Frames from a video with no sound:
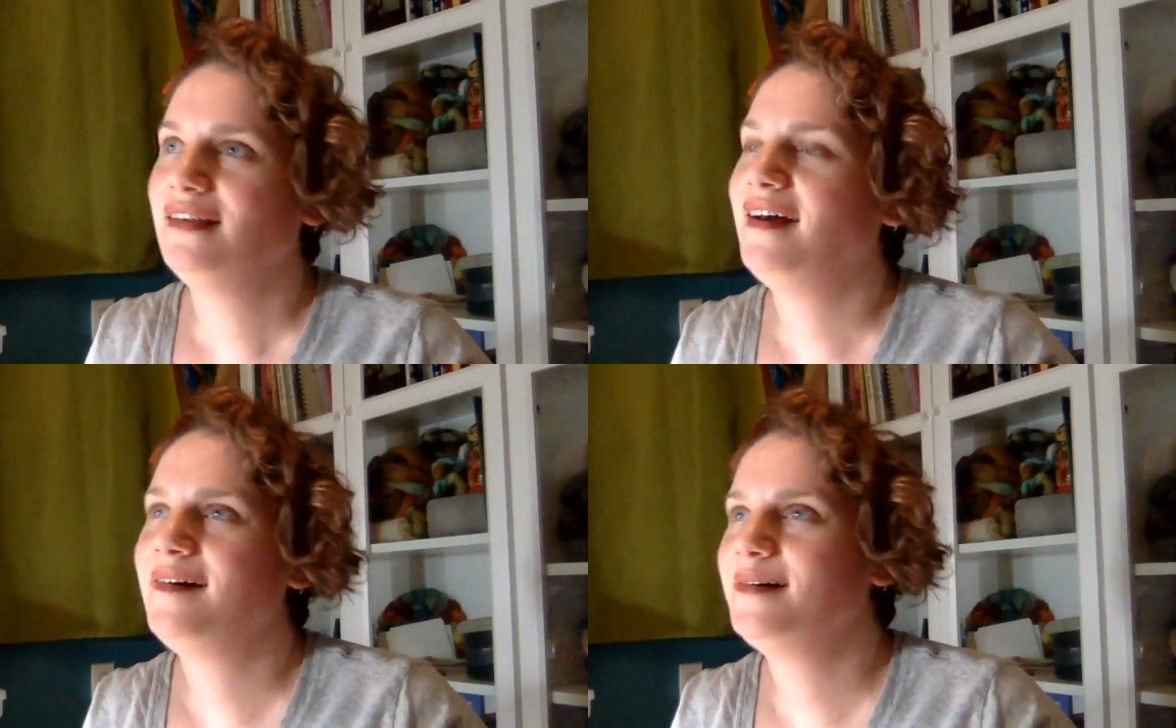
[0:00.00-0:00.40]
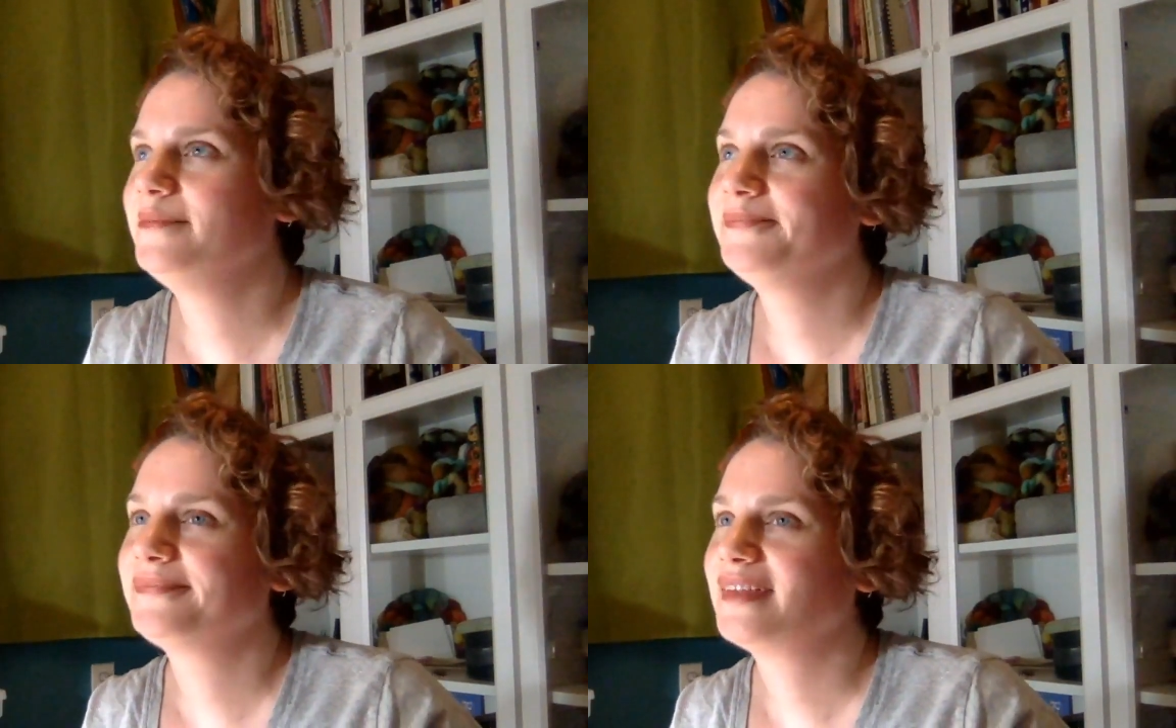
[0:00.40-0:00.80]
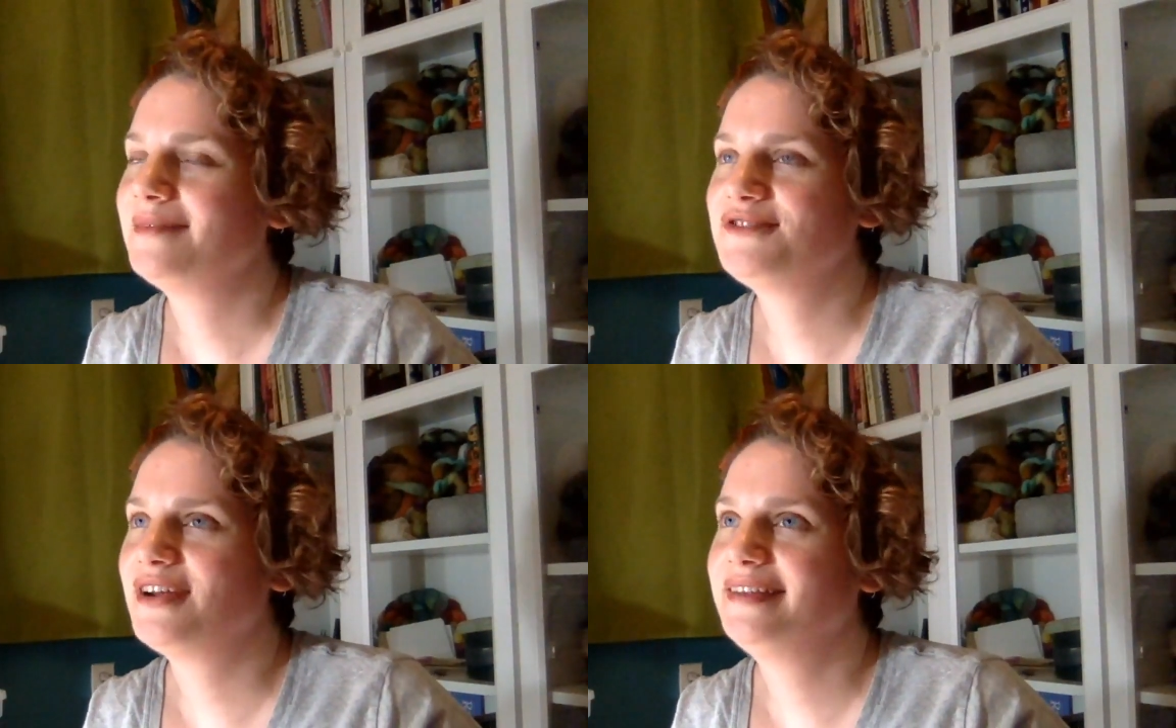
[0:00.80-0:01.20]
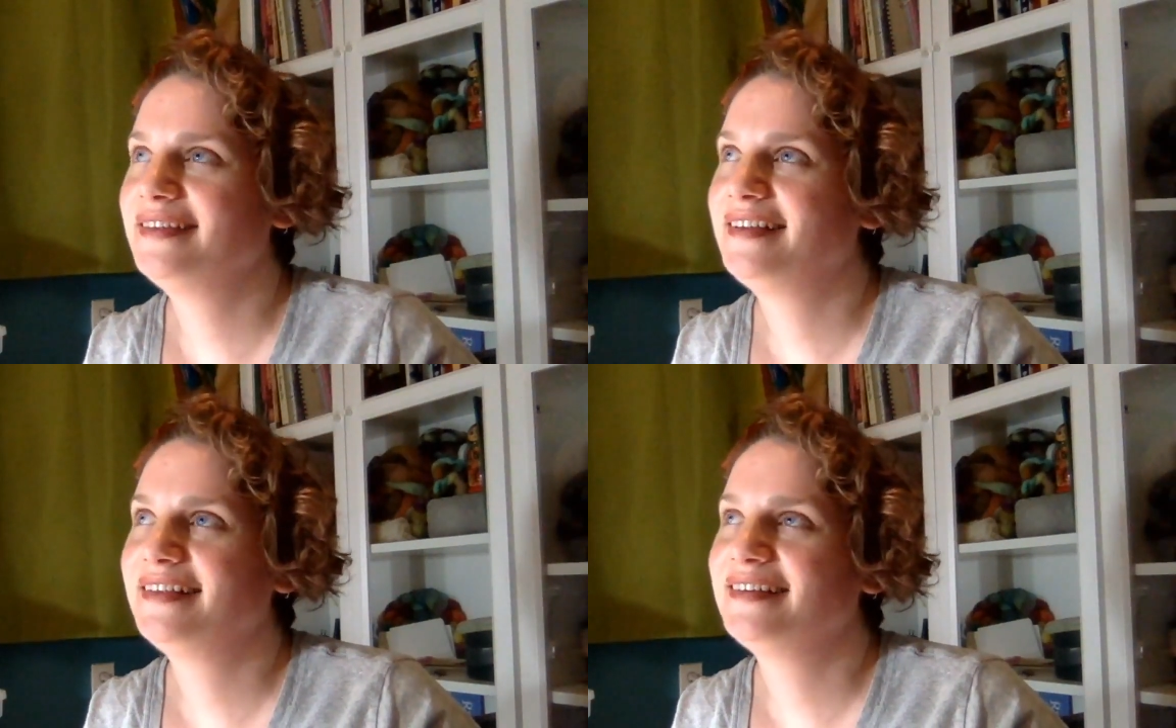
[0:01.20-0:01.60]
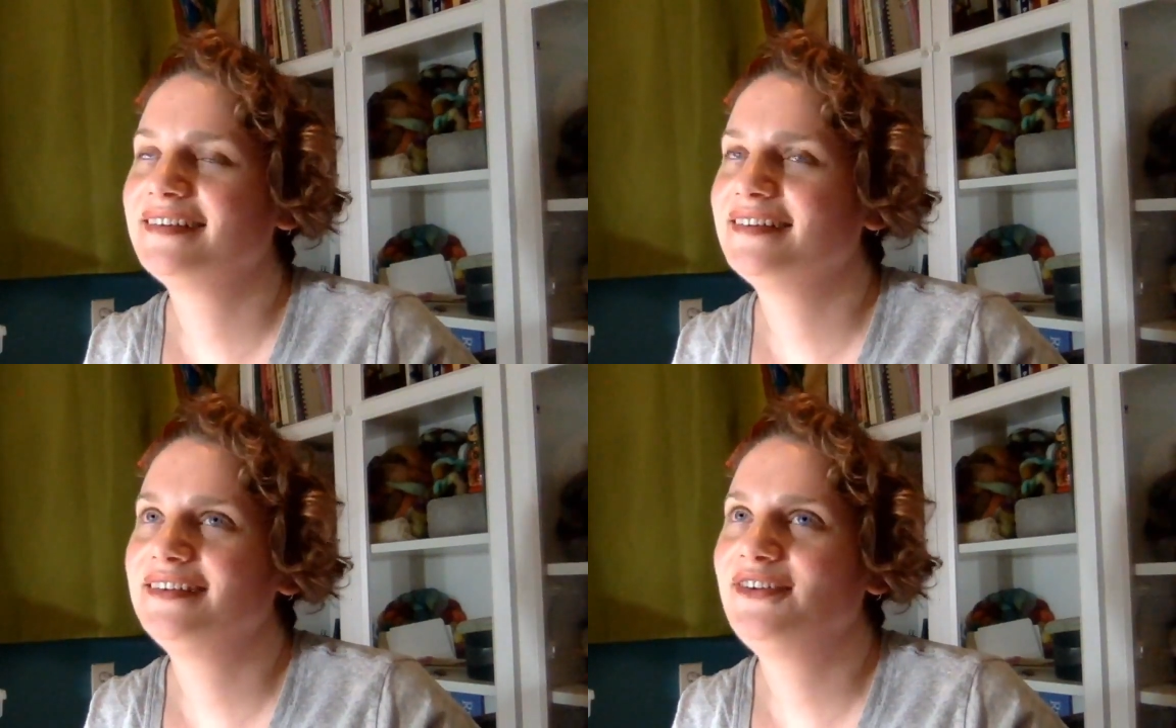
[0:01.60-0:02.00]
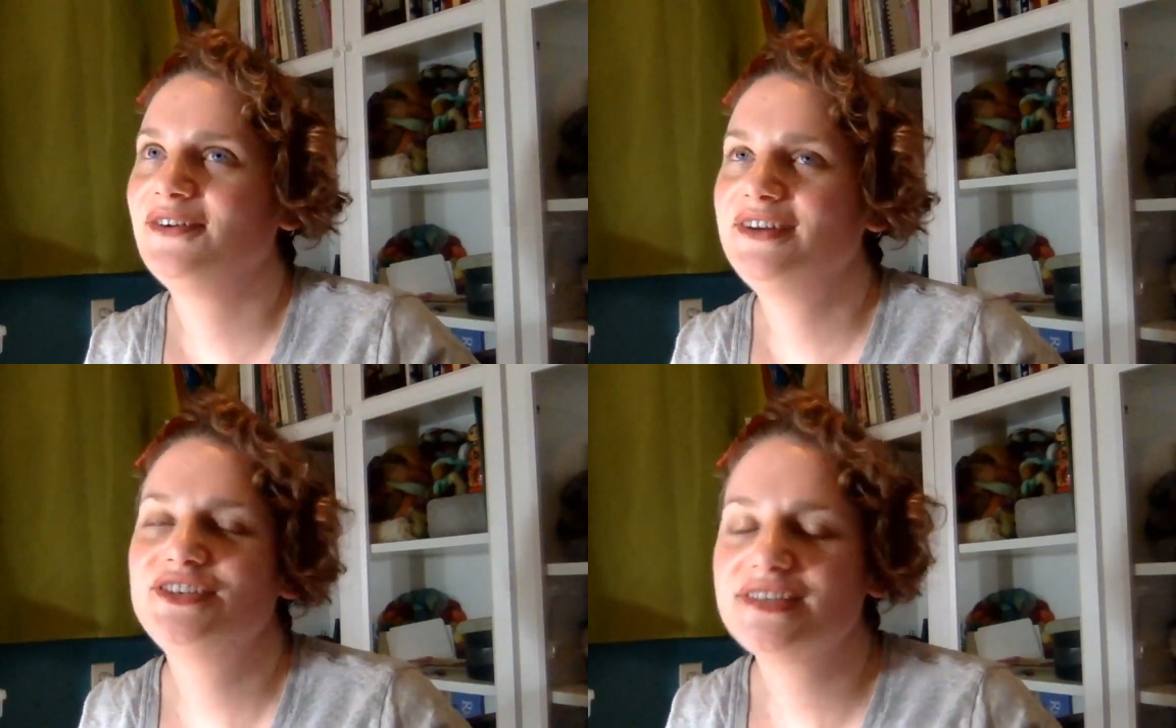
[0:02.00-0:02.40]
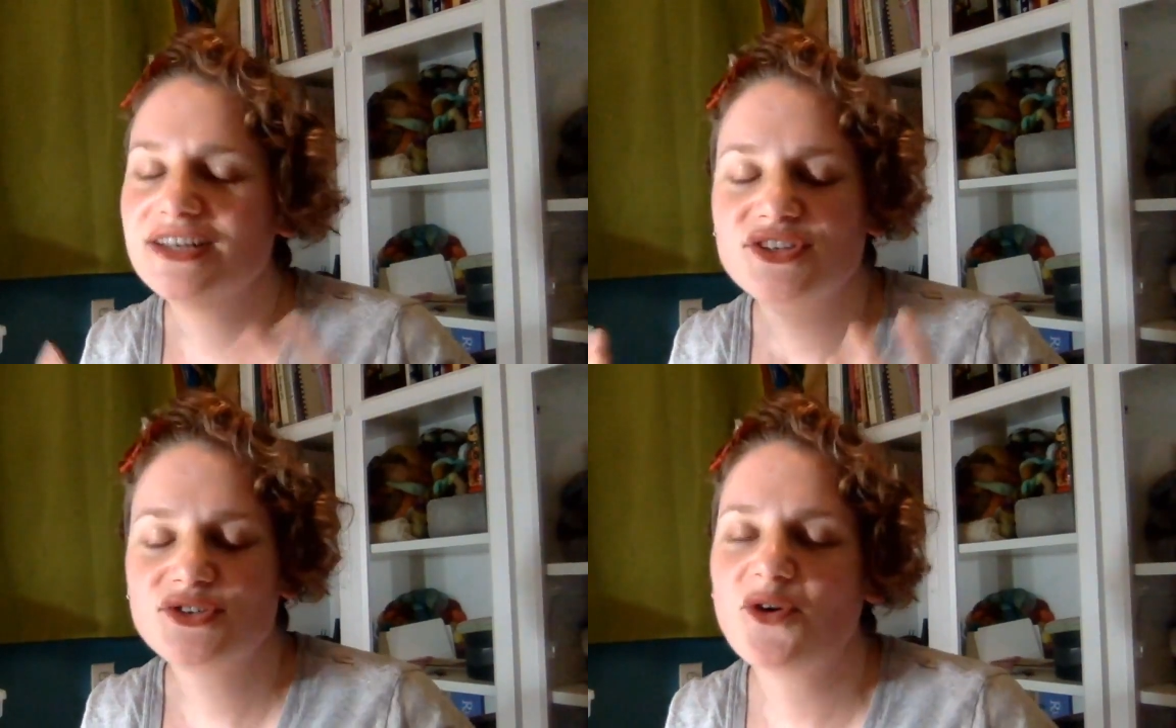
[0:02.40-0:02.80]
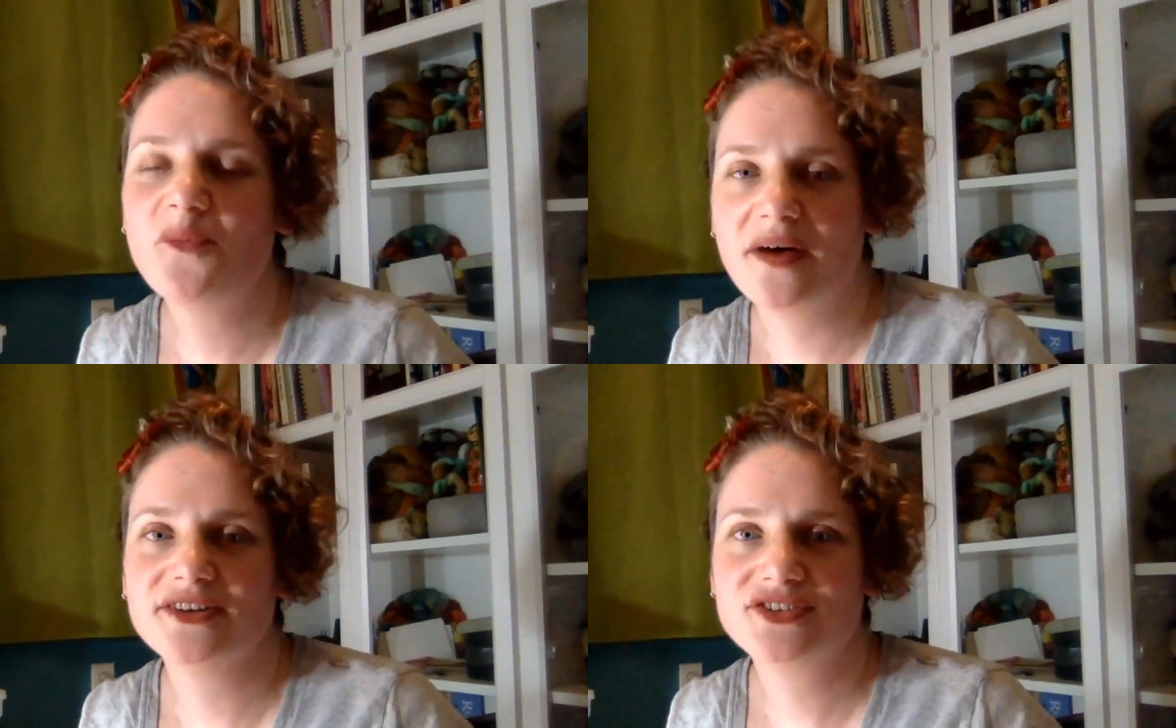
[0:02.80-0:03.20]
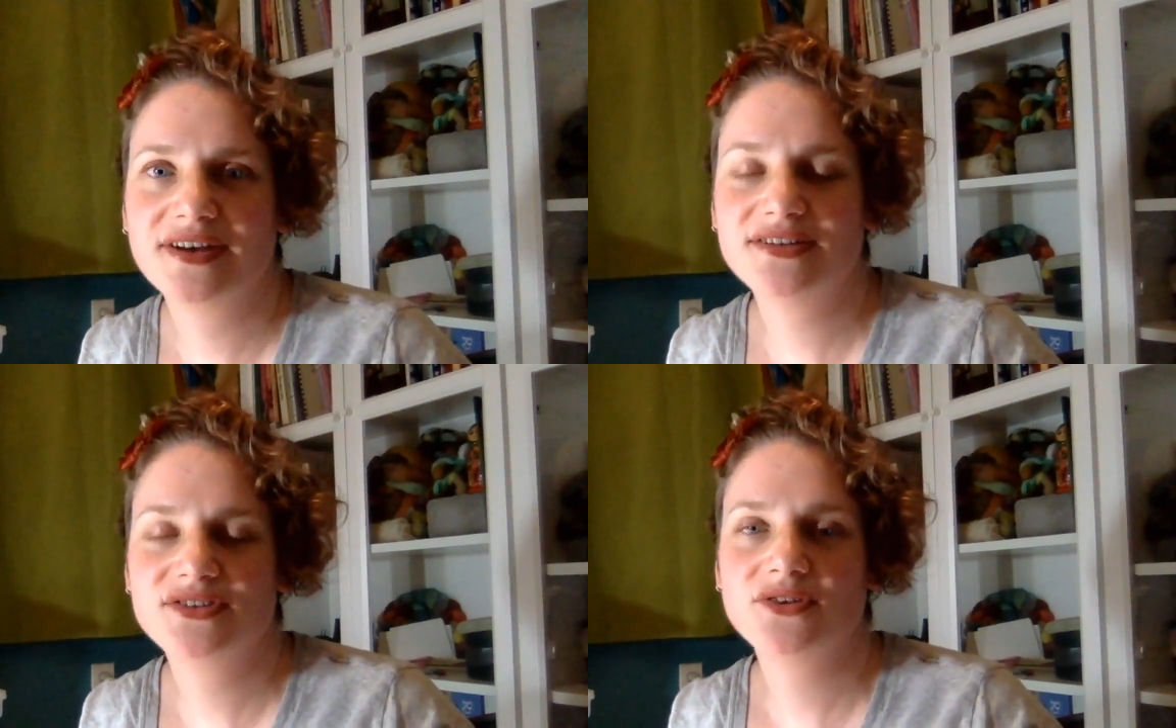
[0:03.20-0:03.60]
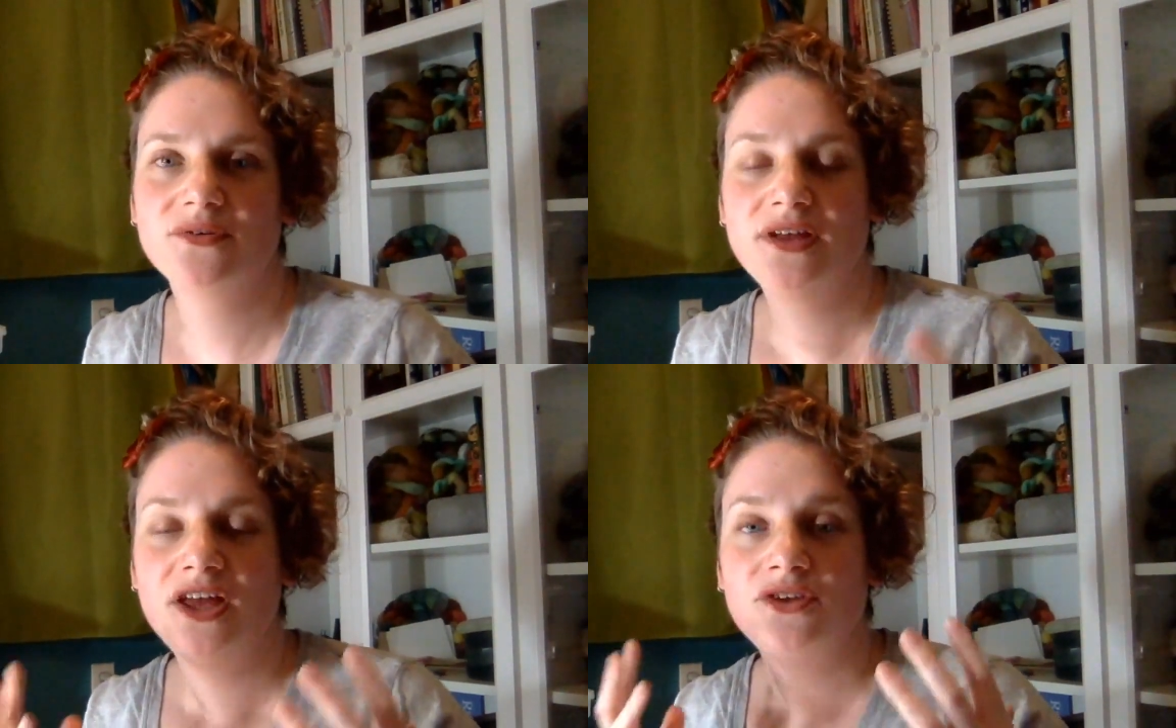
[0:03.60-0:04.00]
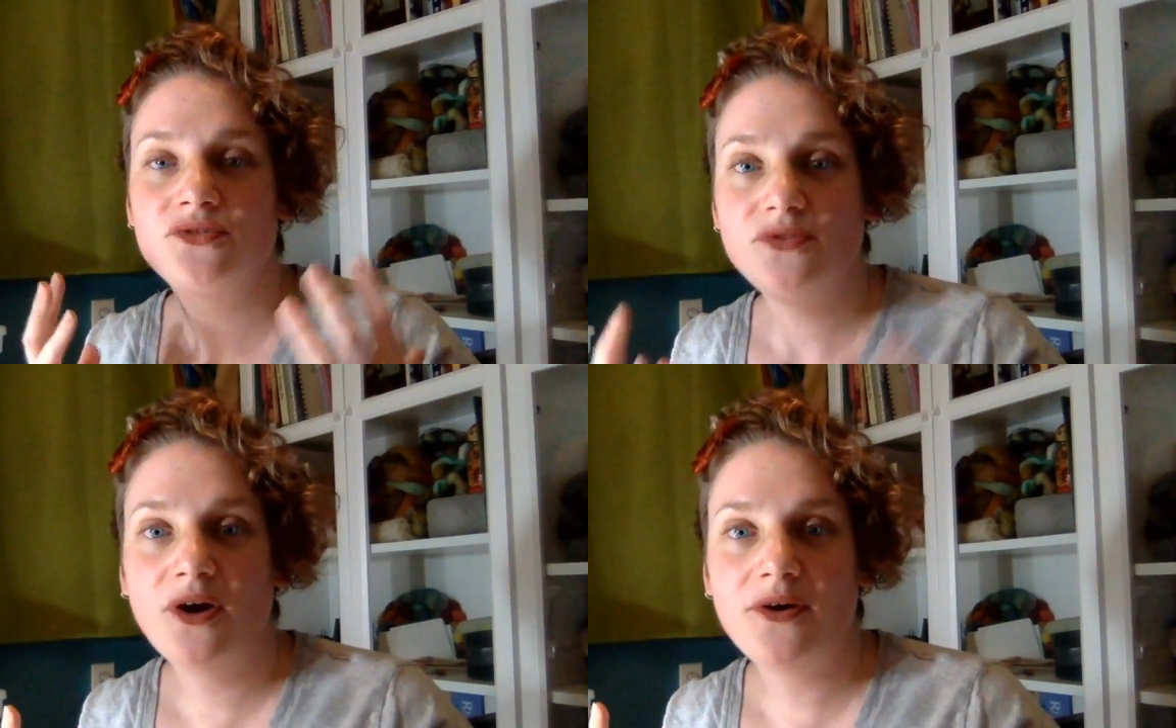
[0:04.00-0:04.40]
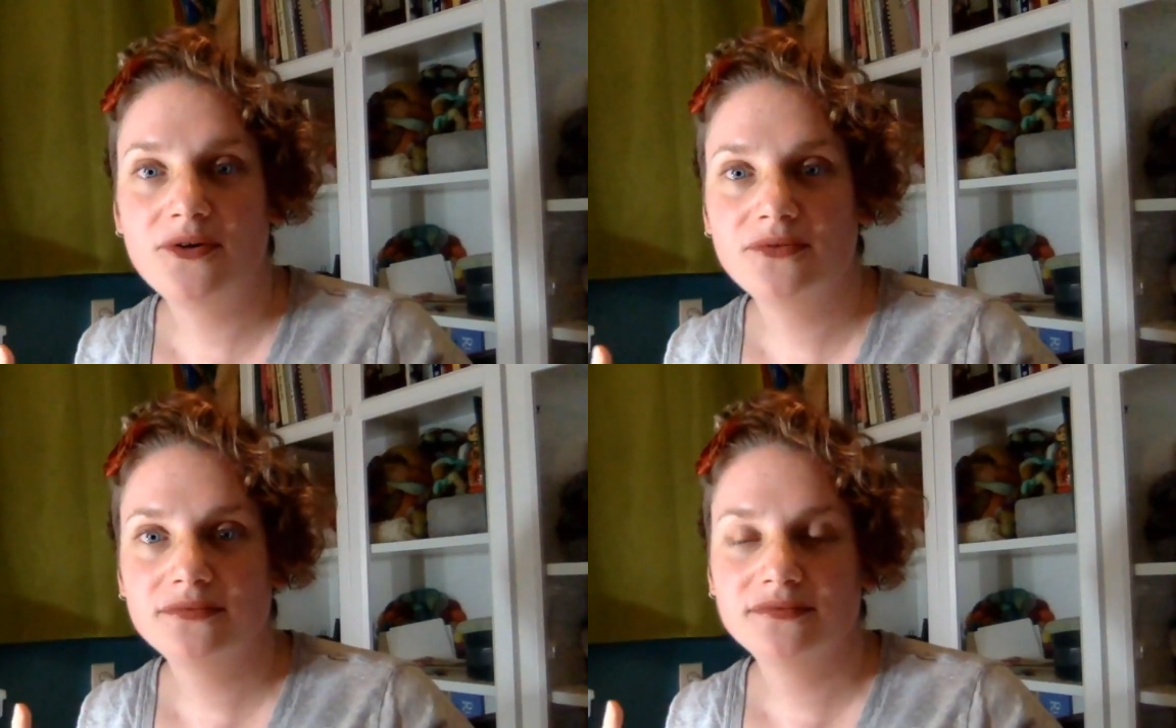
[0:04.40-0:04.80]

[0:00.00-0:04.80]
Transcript: I'm trying to think, like, you know, it's so much, right? So you go